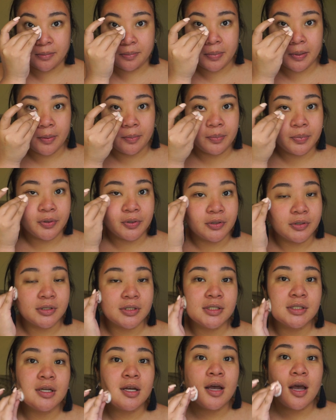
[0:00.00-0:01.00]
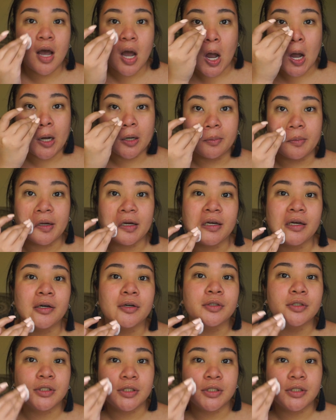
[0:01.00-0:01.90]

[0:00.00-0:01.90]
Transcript: pimples on my nose.